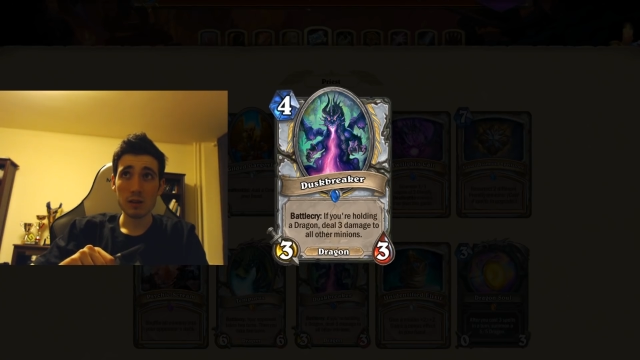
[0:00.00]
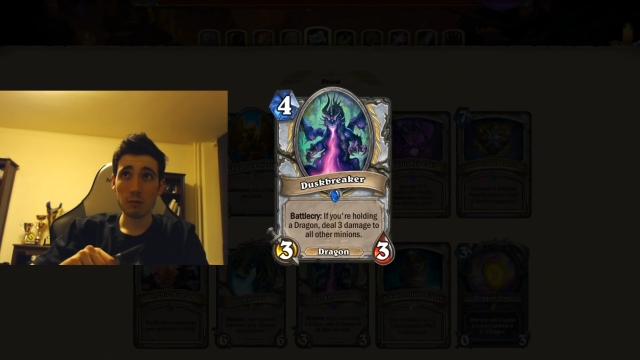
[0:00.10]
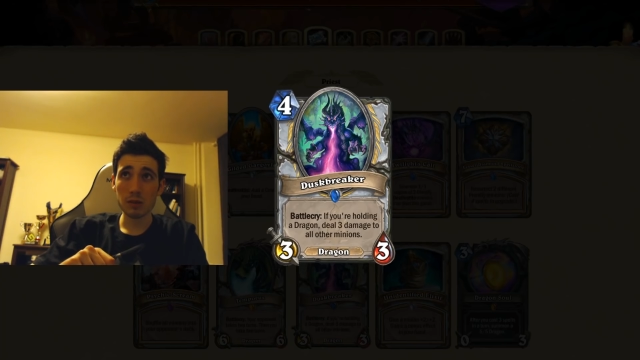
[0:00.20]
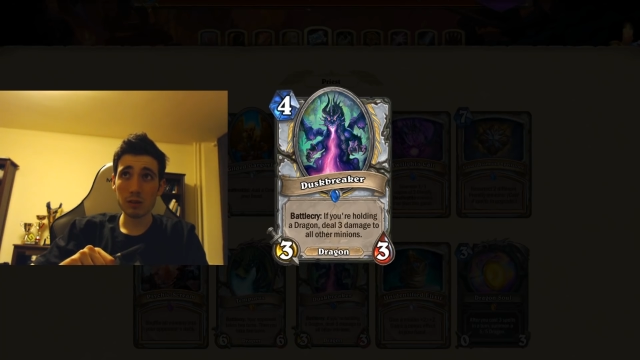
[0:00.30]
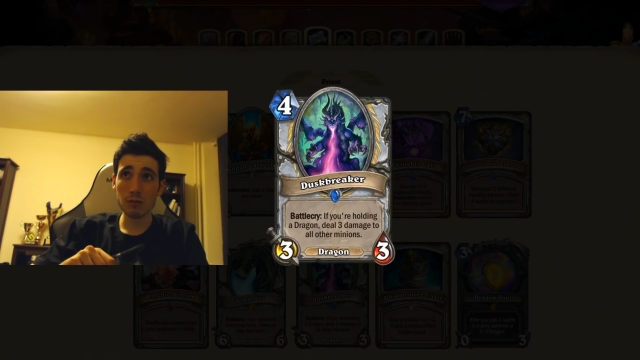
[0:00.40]

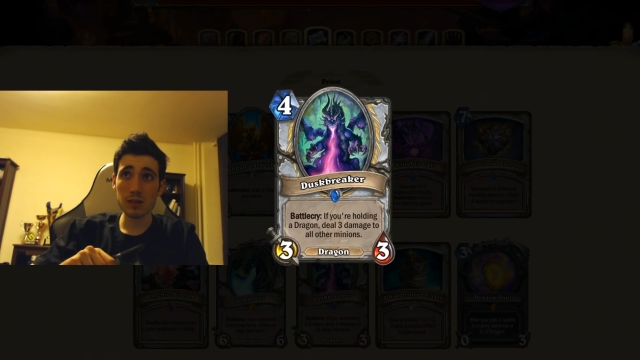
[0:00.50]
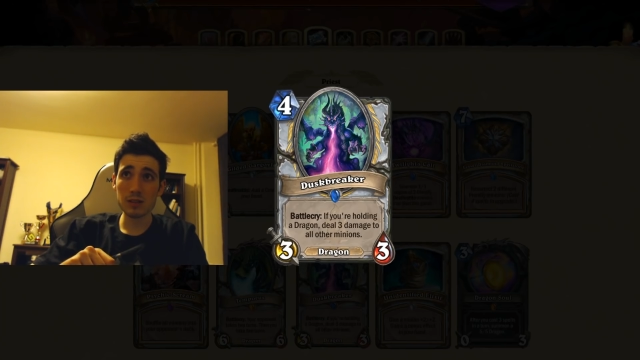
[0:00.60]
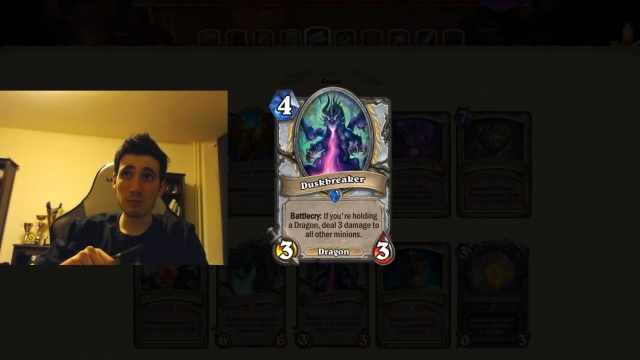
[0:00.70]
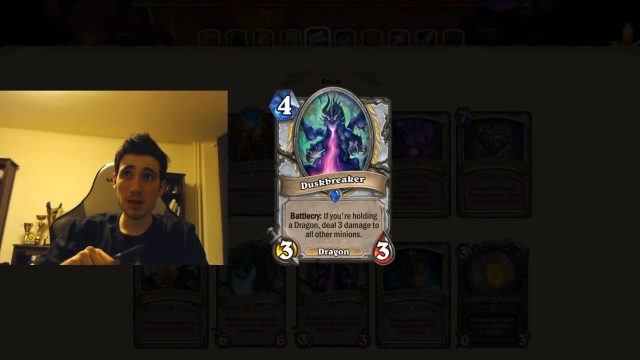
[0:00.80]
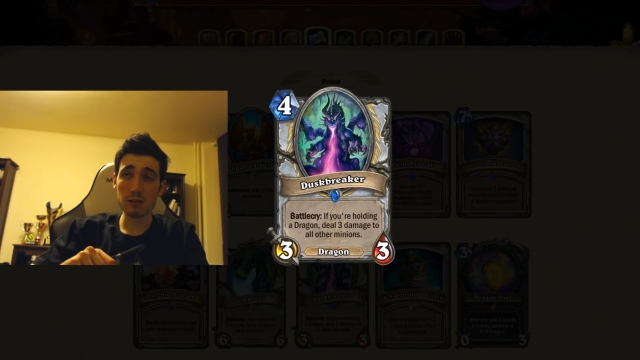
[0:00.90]
But the way
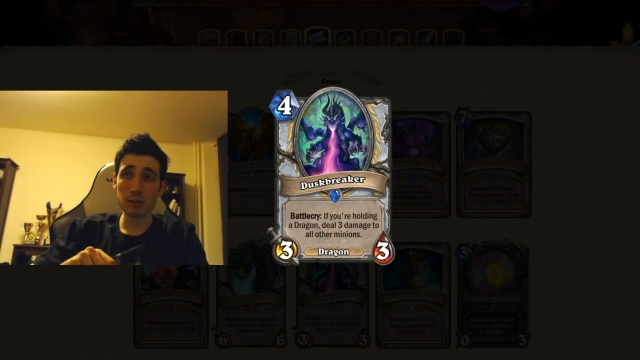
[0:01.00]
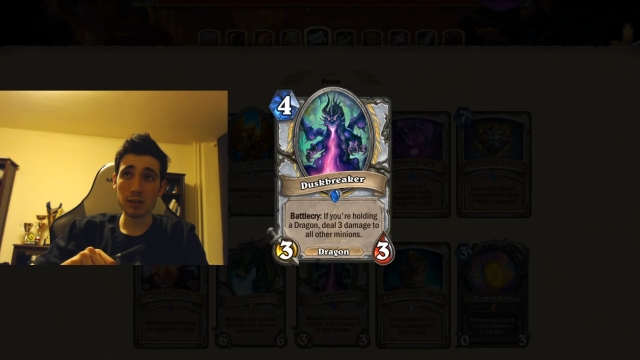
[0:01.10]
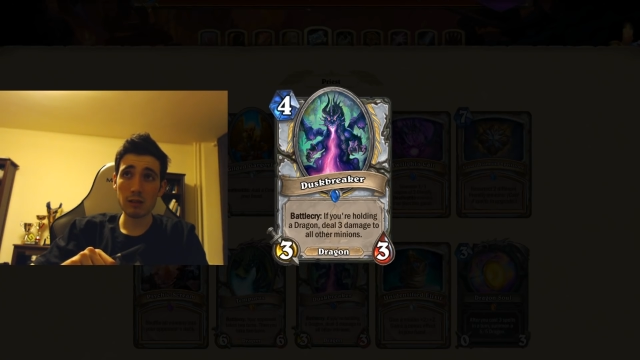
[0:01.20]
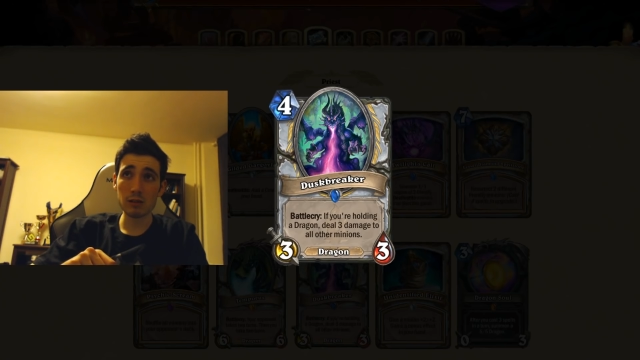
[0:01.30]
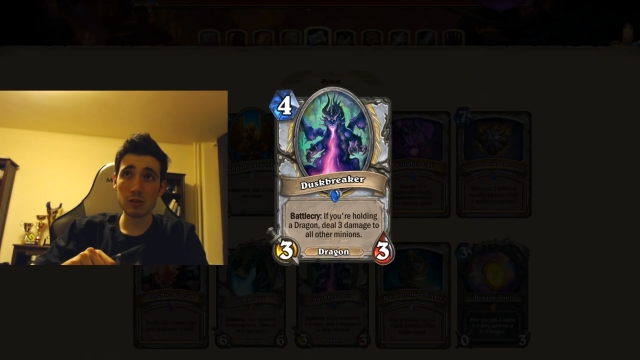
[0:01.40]
it's made right
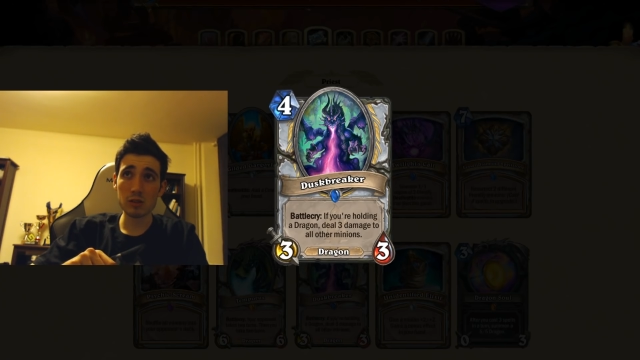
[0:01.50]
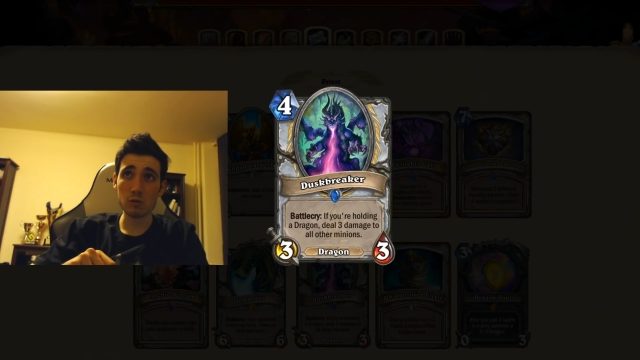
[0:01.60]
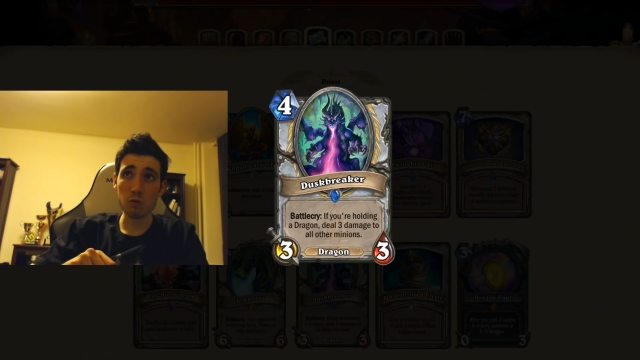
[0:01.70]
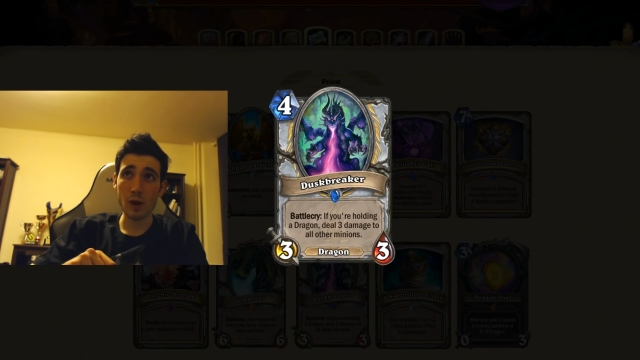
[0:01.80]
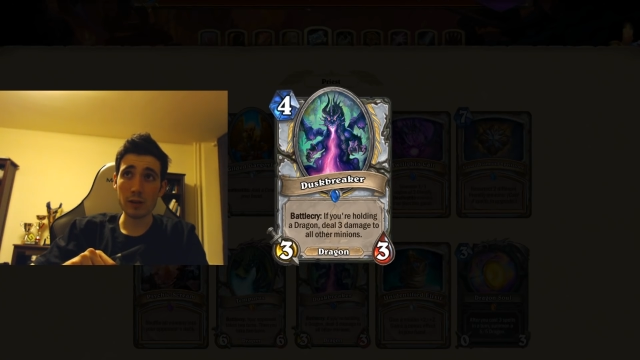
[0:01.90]
now is just
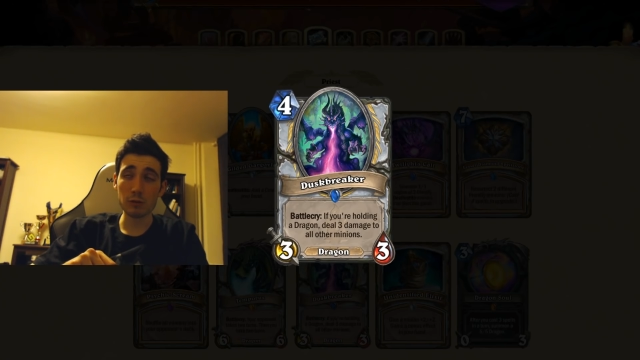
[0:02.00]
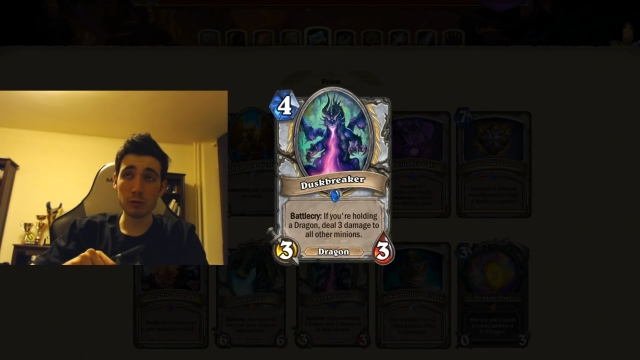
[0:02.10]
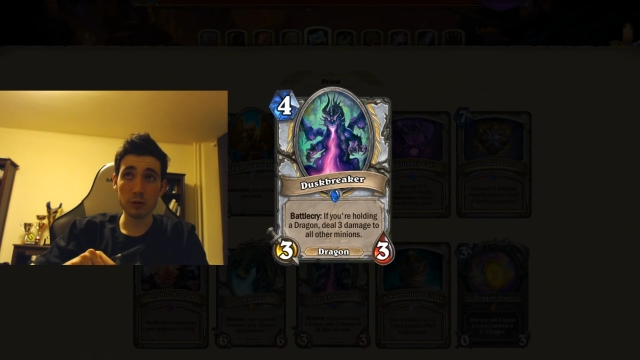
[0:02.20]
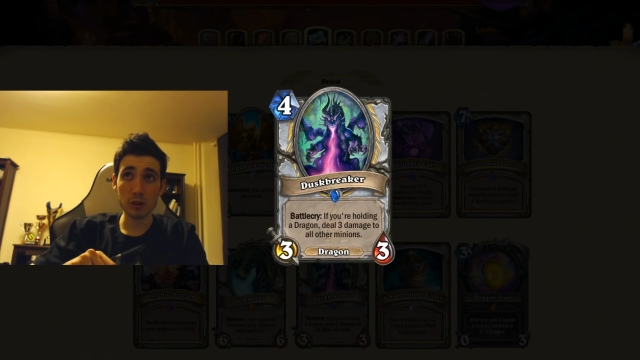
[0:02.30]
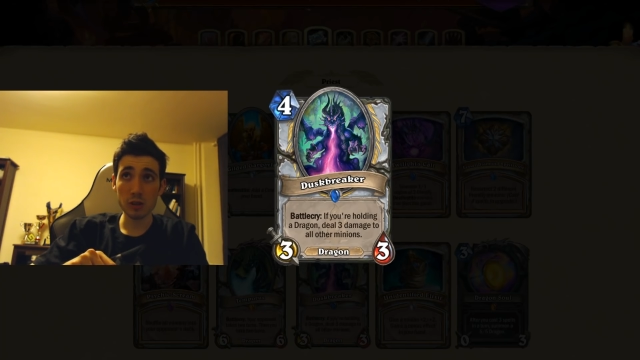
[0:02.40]
way too
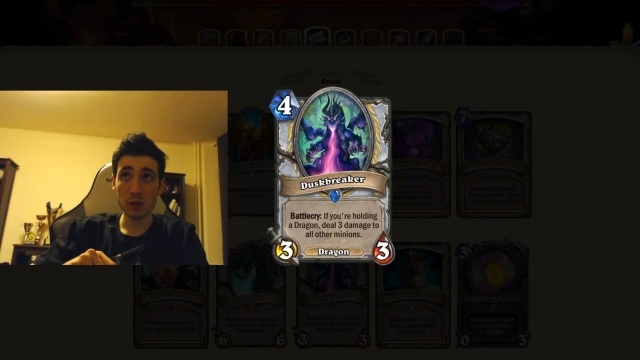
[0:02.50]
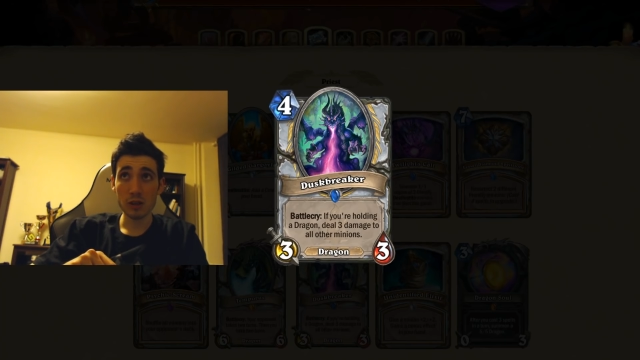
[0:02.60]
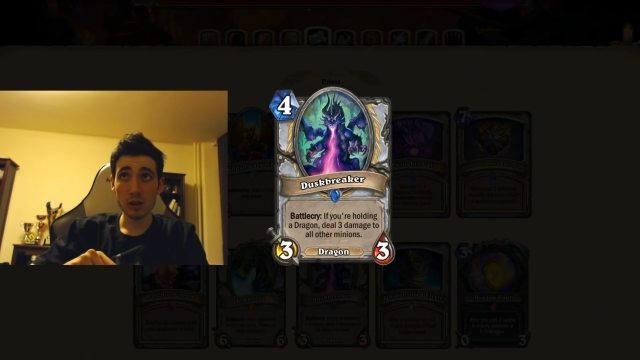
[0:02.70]
good.